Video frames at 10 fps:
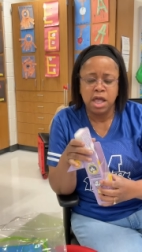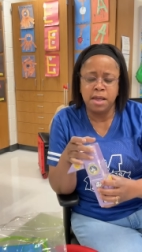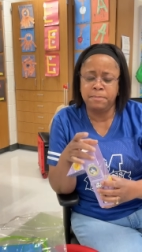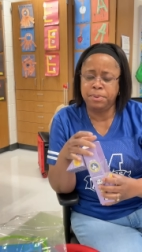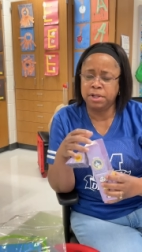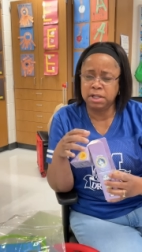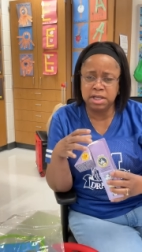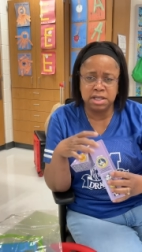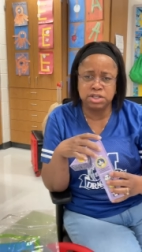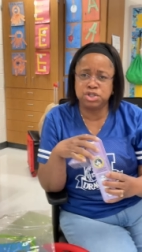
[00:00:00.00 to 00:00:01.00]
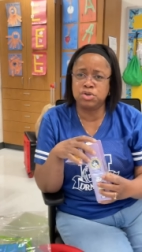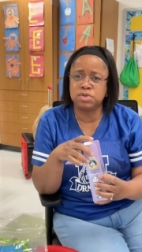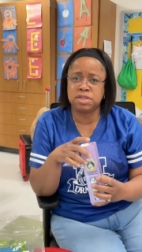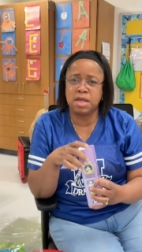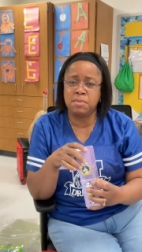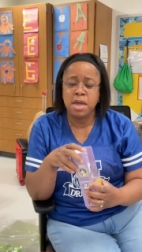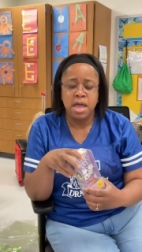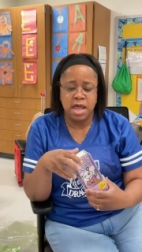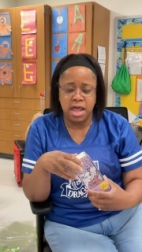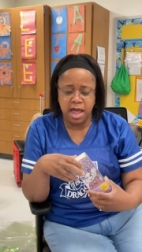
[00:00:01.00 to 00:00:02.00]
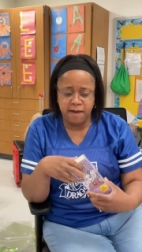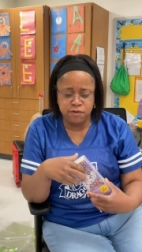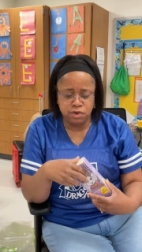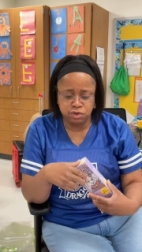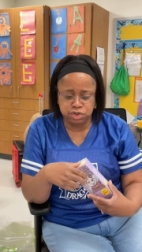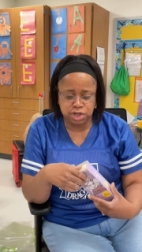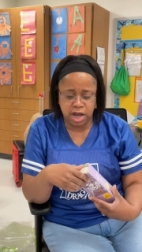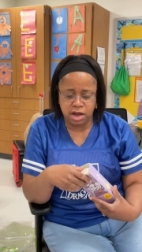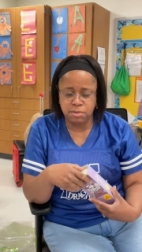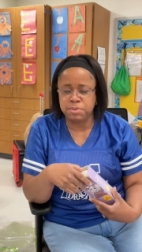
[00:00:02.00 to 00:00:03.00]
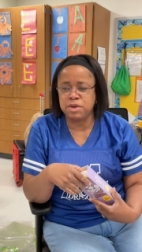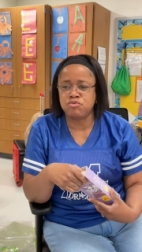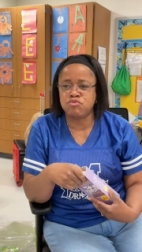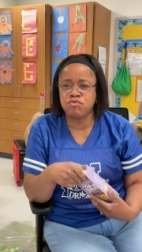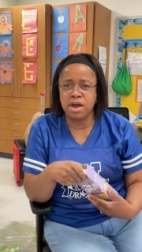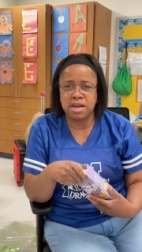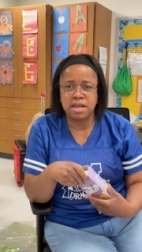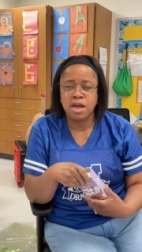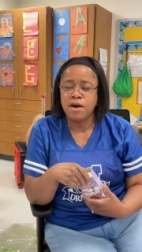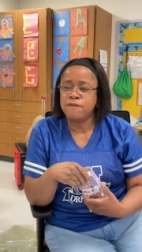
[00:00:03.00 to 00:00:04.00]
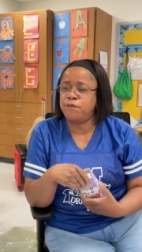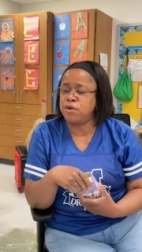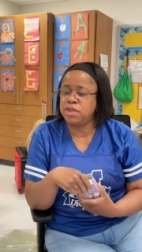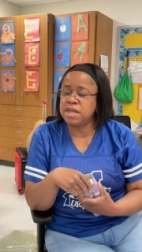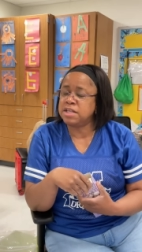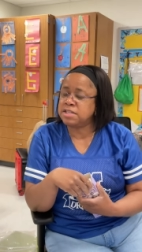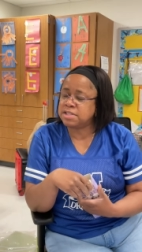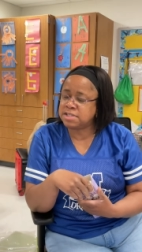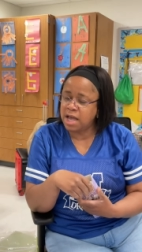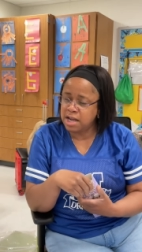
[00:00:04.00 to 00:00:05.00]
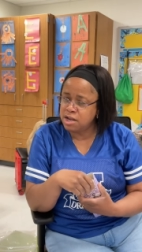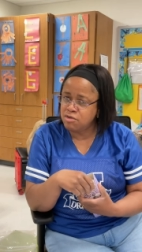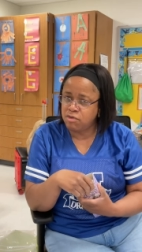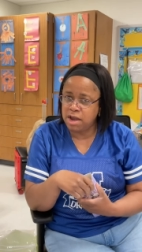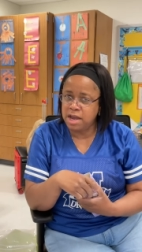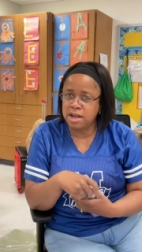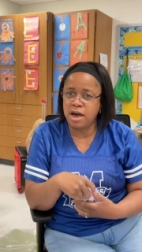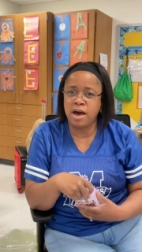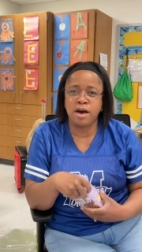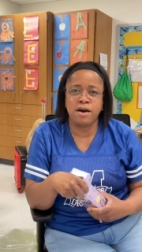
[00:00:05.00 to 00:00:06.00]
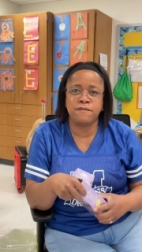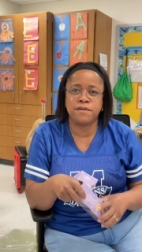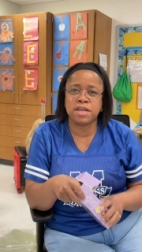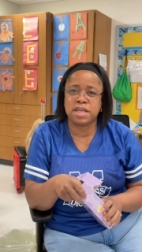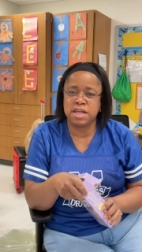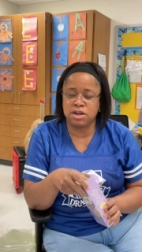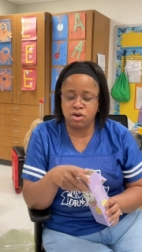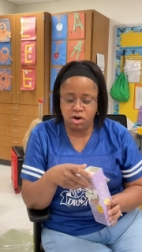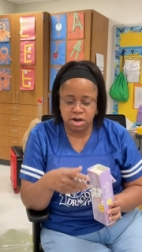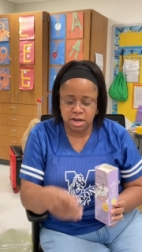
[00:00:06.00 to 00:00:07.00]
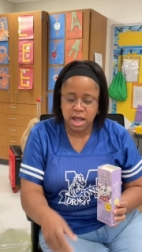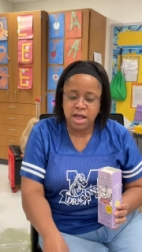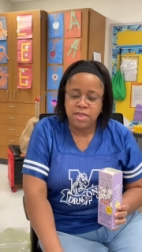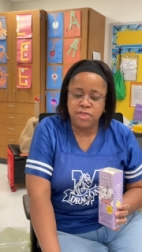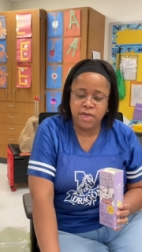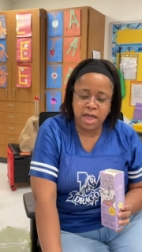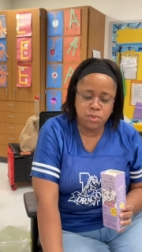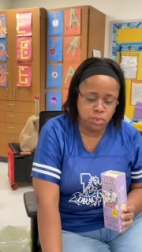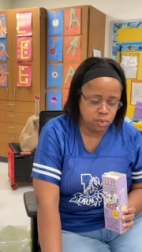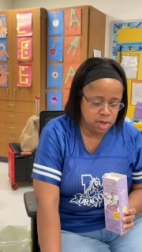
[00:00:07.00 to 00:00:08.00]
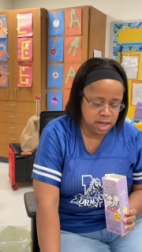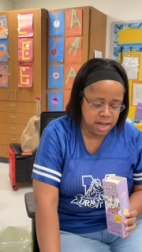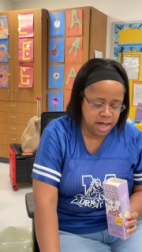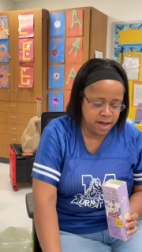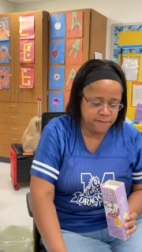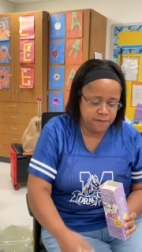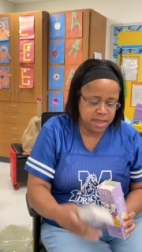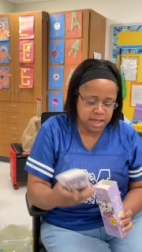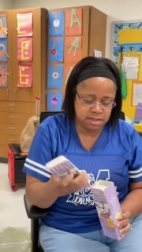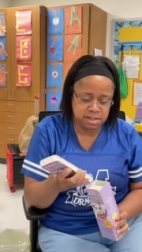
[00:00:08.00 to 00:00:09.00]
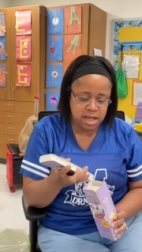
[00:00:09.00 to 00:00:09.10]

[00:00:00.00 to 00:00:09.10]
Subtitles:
And please use them and have your child be ready for the exciting grade of kindergarten. They will love it,